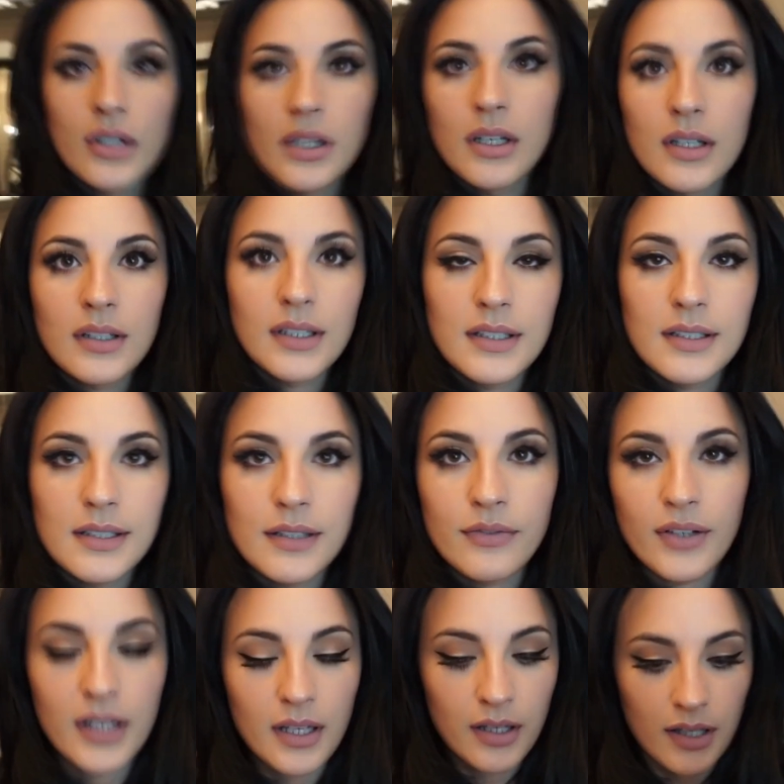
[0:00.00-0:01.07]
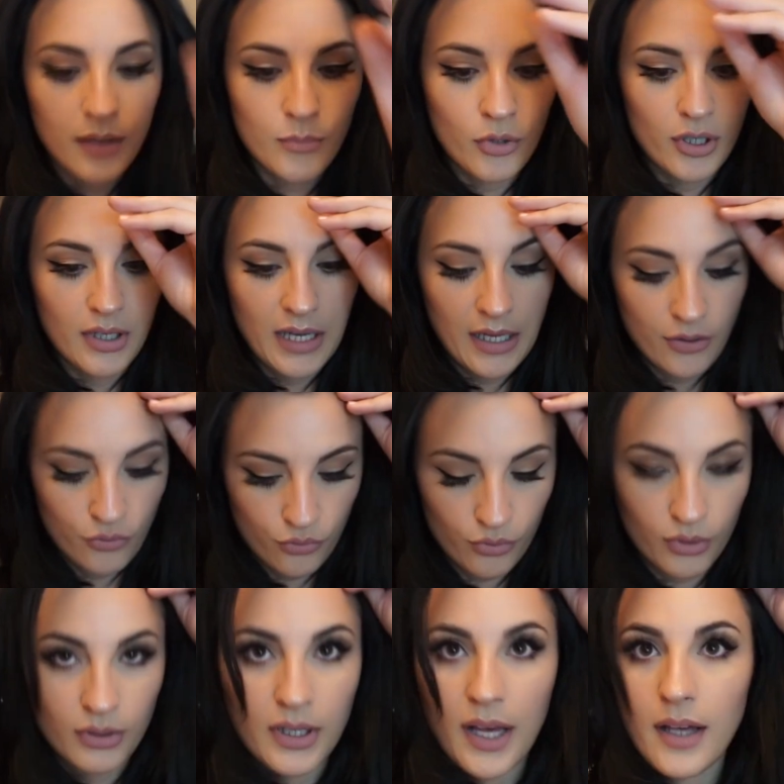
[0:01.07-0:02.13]
look. Let's see if I can get more
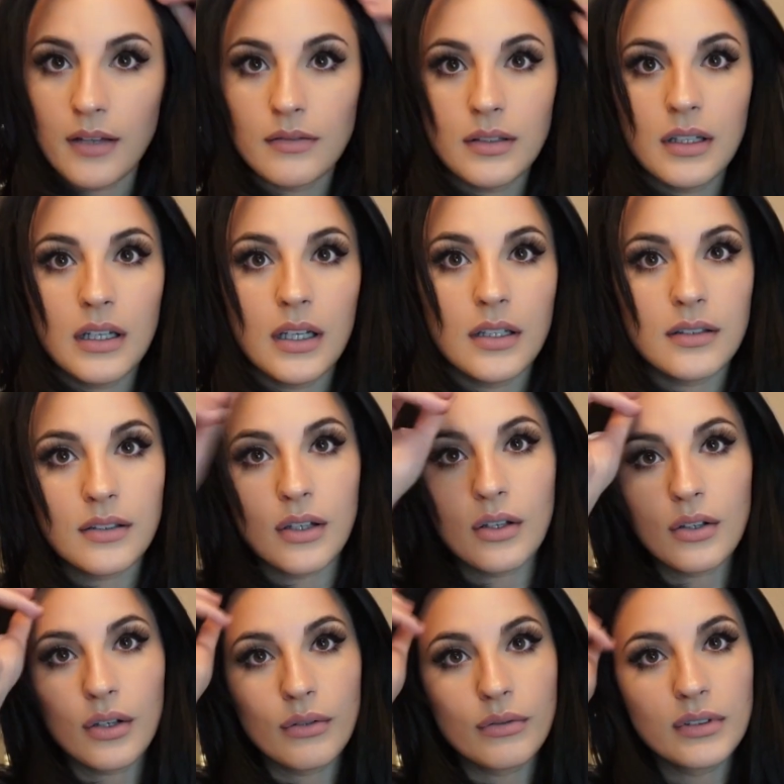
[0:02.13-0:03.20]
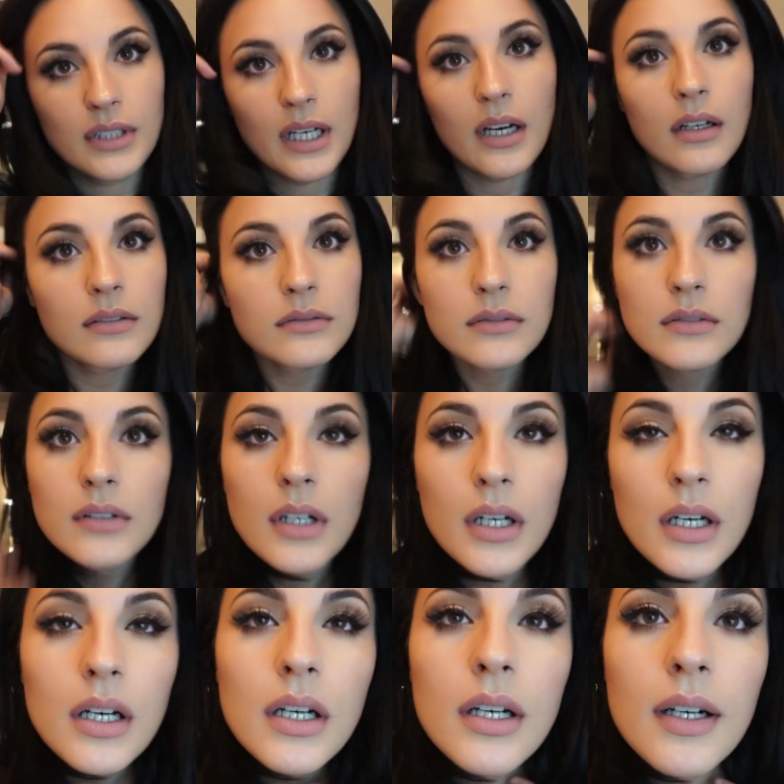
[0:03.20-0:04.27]
natural light. It's all going down.
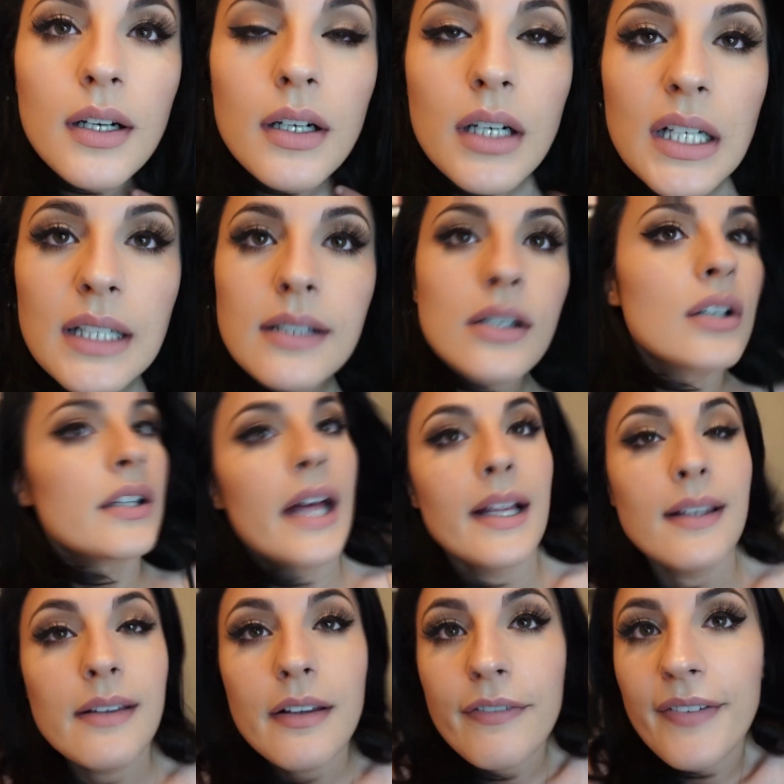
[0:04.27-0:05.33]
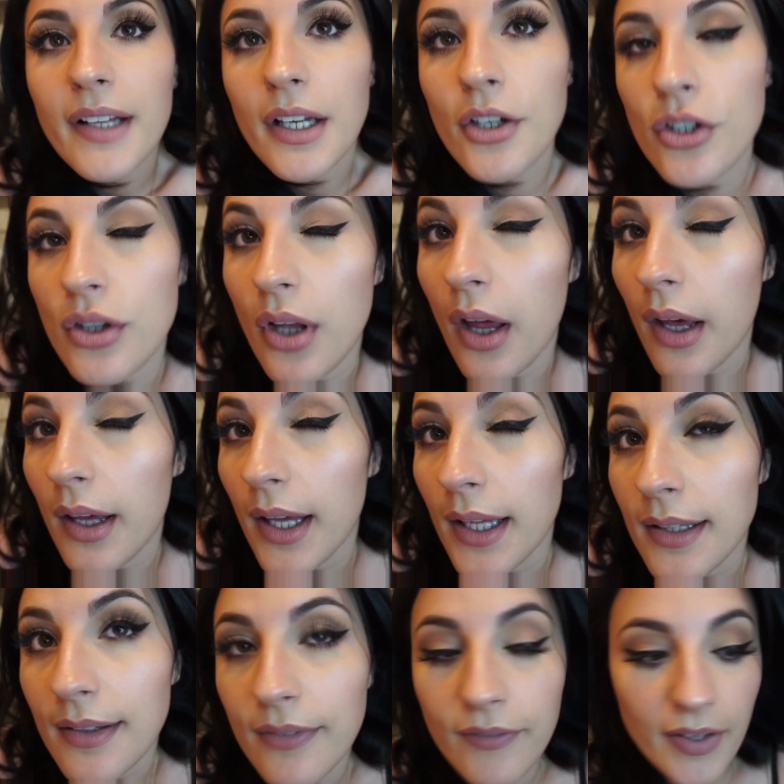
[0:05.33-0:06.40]
So that's the finished look.
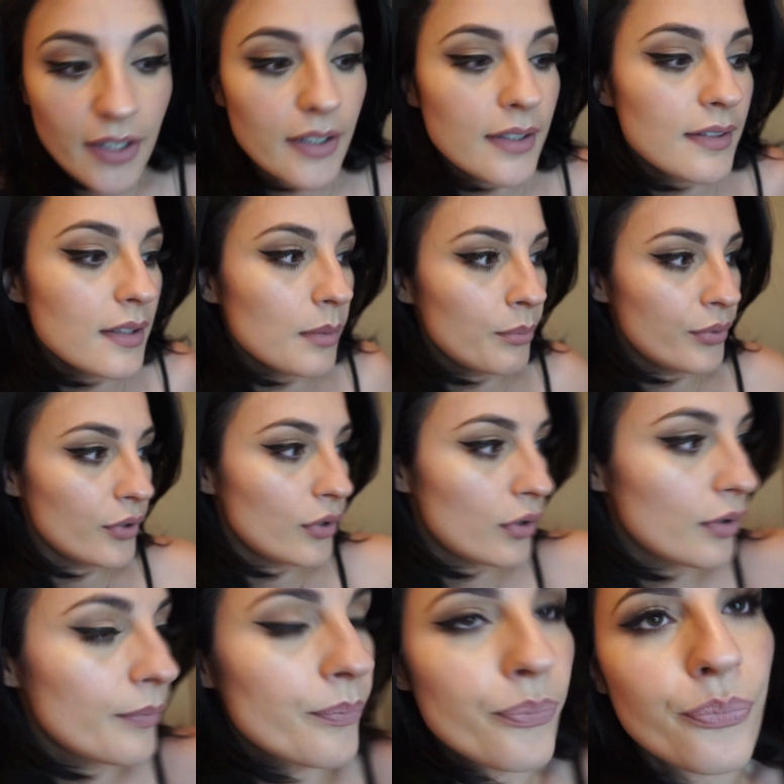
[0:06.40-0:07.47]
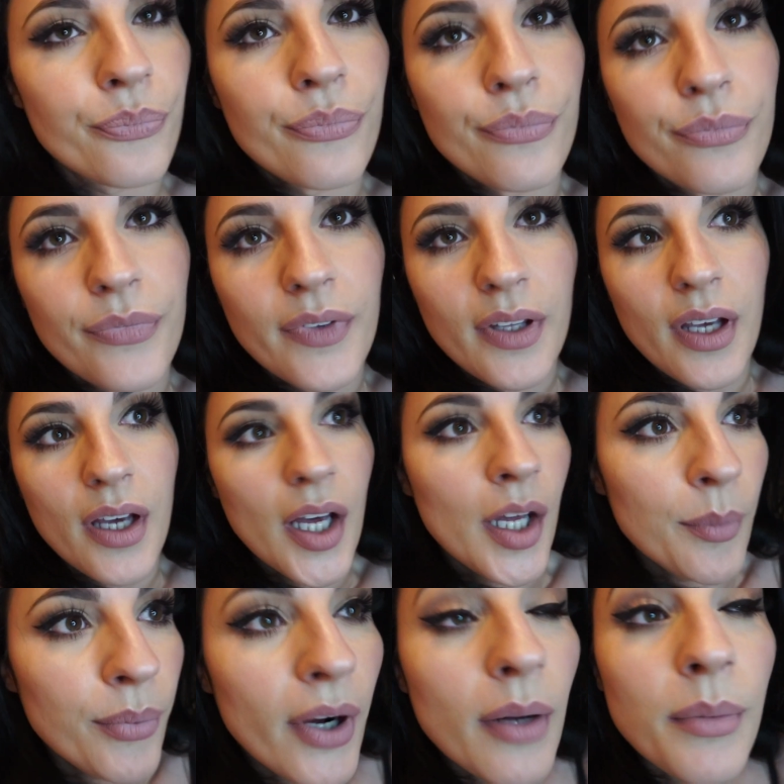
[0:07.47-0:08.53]
It's very simple. I
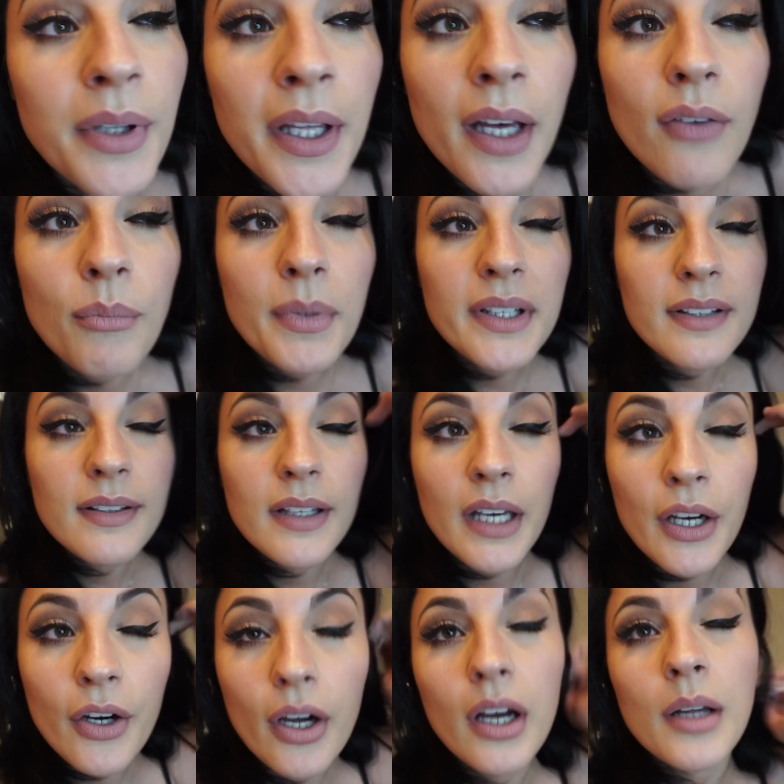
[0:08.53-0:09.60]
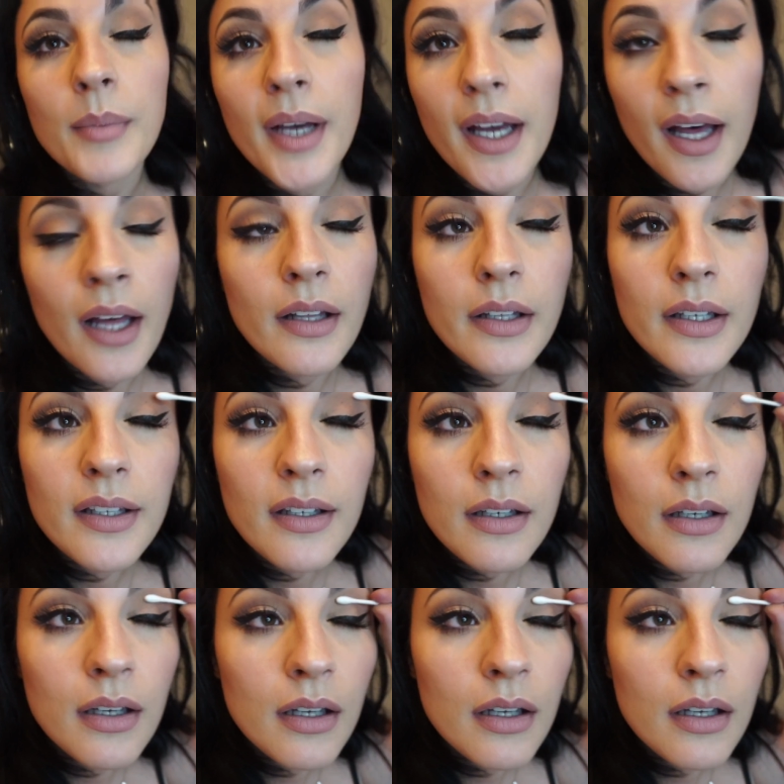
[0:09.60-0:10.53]
probably have mascara on my eyelid.